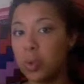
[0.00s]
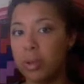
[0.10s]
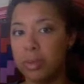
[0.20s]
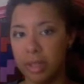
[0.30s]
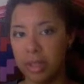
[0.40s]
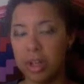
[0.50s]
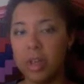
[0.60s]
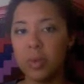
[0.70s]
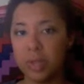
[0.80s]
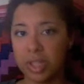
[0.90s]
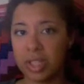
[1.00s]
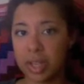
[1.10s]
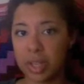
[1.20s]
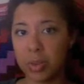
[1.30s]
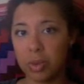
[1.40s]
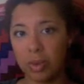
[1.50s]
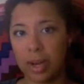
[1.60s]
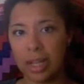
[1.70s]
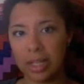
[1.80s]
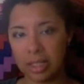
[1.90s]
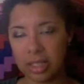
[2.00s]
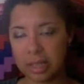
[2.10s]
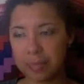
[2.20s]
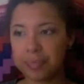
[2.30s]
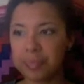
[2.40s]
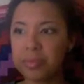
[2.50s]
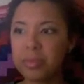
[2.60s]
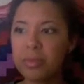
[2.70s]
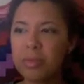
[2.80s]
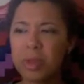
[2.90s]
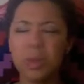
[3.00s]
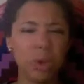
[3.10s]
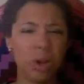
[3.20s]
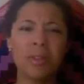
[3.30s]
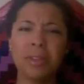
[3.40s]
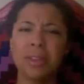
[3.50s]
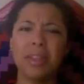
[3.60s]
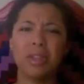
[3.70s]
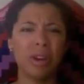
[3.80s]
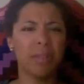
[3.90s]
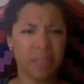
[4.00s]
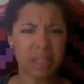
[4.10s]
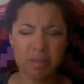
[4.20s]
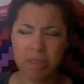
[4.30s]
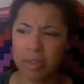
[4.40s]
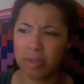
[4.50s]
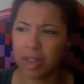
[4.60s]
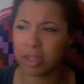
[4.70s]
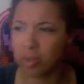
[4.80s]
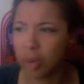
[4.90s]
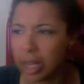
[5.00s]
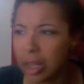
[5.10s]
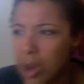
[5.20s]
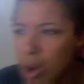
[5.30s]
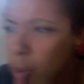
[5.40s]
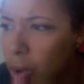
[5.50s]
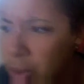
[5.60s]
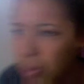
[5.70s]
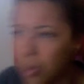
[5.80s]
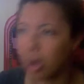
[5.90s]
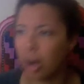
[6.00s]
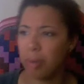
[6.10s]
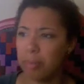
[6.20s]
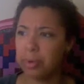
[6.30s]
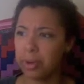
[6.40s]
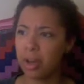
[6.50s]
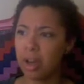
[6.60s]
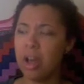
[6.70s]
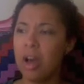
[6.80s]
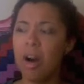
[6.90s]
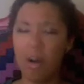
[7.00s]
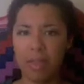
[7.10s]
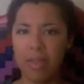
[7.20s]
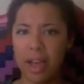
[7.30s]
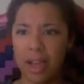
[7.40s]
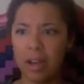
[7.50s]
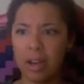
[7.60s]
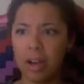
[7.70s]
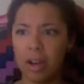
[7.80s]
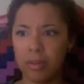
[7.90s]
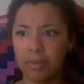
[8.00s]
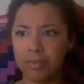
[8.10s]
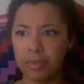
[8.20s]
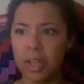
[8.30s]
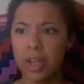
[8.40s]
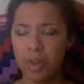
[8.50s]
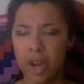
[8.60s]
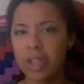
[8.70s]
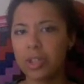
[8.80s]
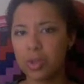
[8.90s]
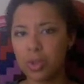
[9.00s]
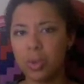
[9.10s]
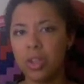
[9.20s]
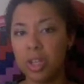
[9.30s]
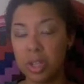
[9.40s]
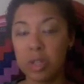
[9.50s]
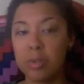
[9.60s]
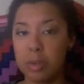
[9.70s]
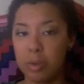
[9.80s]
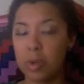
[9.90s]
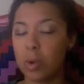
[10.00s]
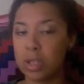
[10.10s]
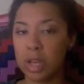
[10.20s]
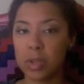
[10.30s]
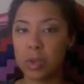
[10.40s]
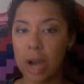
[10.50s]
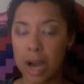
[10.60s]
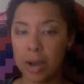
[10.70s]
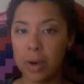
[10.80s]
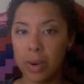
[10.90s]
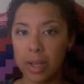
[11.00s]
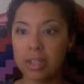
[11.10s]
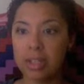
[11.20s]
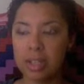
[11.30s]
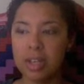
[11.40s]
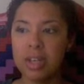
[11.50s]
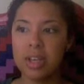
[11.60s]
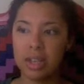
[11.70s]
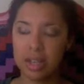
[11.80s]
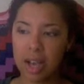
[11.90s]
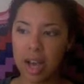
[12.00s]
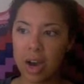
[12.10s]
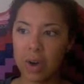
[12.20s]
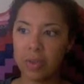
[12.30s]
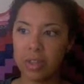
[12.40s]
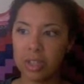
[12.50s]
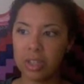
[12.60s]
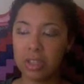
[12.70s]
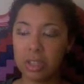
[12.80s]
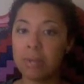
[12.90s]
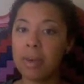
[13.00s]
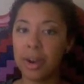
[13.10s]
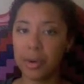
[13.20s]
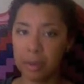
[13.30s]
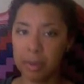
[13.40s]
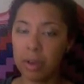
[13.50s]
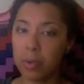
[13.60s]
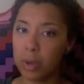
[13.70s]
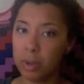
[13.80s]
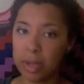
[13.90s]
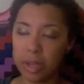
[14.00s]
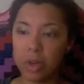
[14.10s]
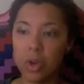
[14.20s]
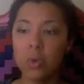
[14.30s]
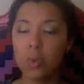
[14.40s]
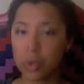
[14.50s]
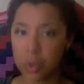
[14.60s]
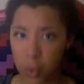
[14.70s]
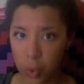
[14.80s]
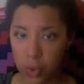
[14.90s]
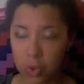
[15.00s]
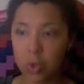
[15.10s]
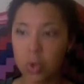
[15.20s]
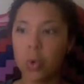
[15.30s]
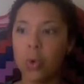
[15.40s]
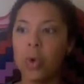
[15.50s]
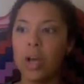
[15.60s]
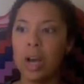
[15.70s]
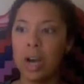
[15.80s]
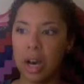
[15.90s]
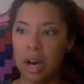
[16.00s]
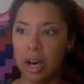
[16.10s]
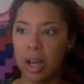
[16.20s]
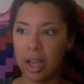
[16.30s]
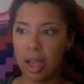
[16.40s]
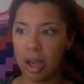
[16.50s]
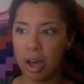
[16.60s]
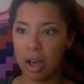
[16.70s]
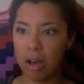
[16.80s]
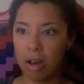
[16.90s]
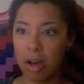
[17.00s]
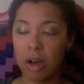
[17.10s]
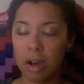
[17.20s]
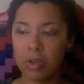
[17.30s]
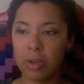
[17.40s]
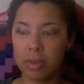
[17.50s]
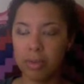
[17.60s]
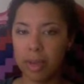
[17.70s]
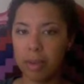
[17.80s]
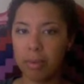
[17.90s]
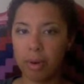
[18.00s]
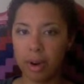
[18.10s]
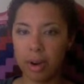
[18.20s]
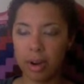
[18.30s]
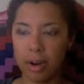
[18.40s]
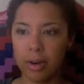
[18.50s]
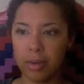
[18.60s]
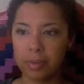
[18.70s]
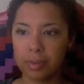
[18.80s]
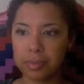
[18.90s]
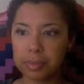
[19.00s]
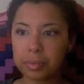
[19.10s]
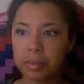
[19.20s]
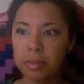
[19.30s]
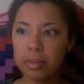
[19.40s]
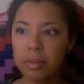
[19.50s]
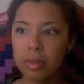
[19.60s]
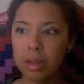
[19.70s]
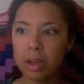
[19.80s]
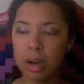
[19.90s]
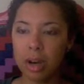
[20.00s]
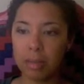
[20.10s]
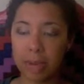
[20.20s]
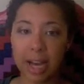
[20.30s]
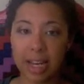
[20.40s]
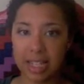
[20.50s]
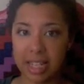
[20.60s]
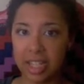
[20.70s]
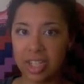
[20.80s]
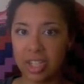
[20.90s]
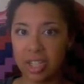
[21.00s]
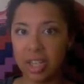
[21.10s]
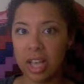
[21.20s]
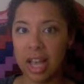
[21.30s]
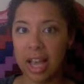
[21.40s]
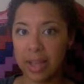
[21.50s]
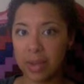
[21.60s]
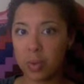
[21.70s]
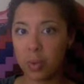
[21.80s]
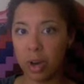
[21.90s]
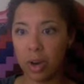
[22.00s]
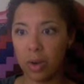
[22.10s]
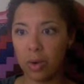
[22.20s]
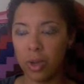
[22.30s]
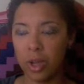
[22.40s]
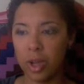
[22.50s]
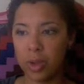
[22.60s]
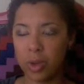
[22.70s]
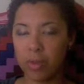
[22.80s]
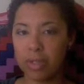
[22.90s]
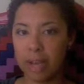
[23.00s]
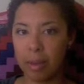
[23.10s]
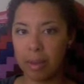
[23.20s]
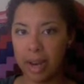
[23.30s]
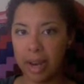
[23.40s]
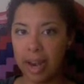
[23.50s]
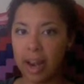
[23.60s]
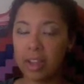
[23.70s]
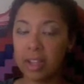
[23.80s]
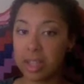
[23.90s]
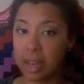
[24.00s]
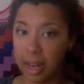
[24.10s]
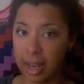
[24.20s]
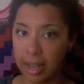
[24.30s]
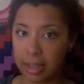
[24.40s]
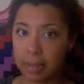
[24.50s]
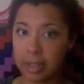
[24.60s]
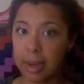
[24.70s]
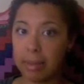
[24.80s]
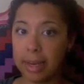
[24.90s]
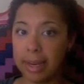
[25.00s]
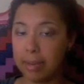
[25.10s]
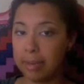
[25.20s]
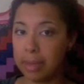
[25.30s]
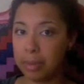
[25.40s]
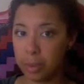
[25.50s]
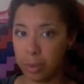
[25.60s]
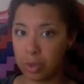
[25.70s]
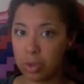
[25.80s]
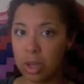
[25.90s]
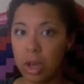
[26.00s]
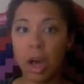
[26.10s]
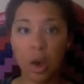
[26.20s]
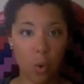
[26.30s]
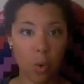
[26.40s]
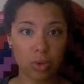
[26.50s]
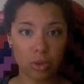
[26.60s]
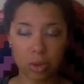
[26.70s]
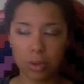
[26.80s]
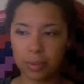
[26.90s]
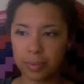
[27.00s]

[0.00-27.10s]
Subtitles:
women, which is sexual violence. Dorothy Smith writes a really wonderful book on that in relation to indigenous peoples called Sexual Conquest, and how the systematic raping of women was also a sort of a big part of colonization as well, and sort of dominating not just a land, but dominating peoples also.